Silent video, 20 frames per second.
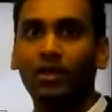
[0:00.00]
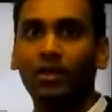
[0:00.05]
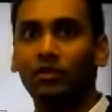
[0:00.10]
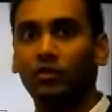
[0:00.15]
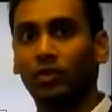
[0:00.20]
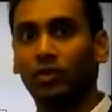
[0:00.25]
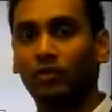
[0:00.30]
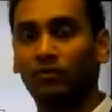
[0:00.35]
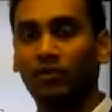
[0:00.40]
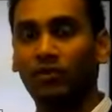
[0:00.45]

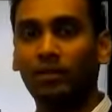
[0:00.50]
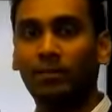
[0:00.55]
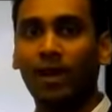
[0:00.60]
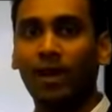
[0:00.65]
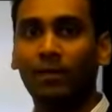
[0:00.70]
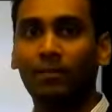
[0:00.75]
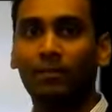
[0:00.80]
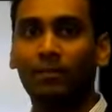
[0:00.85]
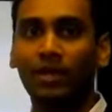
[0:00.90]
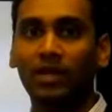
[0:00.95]
So the
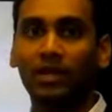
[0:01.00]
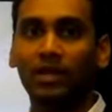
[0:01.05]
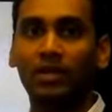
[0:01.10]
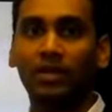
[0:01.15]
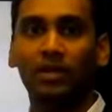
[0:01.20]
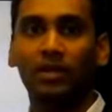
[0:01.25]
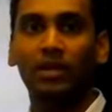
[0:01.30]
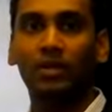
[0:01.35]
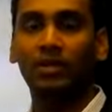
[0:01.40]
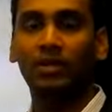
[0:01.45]
feedback
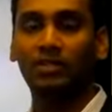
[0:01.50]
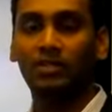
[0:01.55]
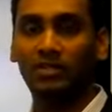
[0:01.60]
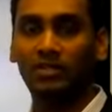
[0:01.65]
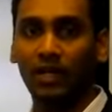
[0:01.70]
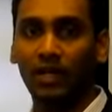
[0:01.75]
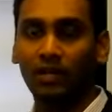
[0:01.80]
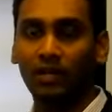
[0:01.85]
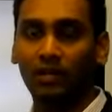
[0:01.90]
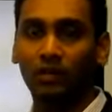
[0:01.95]
being the
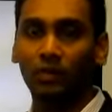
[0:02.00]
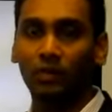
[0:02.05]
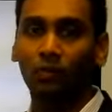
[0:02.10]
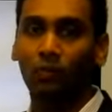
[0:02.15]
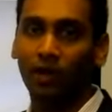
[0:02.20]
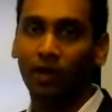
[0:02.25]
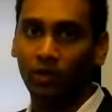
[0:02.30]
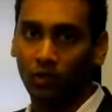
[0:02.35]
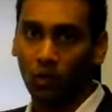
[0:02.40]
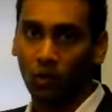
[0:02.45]
state
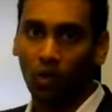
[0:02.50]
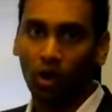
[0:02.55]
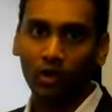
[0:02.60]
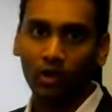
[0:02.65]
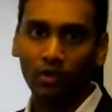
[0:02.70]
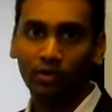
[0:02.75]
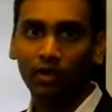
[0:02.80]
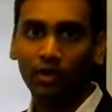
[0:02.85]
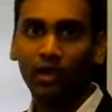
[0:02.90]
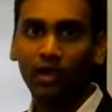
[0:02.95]
where you
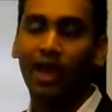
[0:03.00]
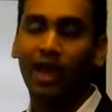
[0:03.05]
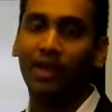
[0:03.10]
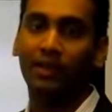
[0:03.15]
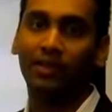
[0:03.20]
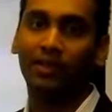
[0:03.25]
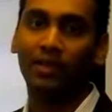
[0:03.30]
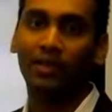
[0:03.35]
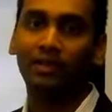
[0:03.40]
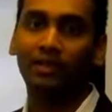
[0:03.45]
are,
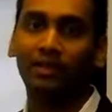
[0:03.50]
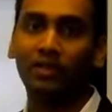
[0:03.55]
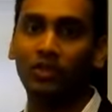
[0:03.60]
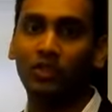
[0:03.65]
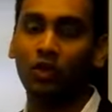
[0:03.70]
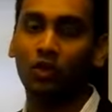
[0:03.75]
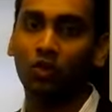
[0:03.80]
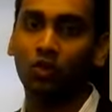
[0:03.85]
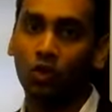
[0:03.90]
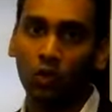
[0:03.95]
and then
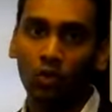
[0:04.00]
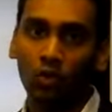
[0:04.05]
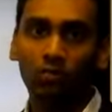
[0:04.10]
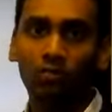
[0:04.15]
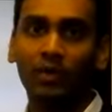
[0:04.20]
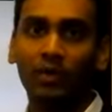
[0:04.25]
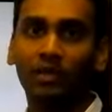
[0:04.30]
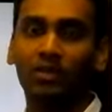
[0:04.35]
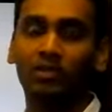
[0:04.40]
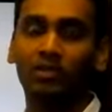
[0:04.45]
your goal
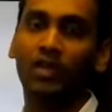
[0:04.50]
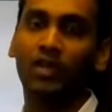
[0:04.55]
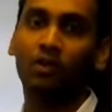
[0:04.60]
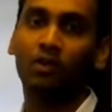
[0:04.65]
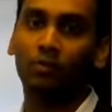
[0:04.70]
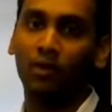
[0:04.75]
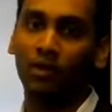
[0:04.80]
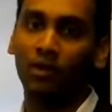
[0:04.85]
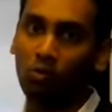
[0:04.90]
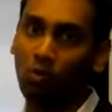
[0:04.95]
being the
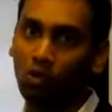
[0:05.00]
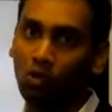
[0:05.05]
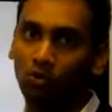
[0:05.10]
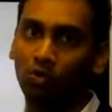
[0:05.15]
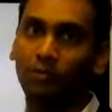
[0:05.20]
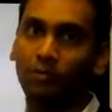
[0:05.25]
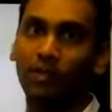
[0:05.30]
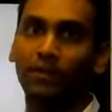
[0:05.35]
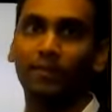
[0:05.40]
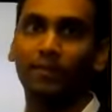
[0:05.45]
state where you want
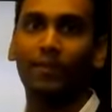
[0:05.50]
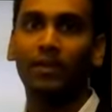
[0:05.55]
to be.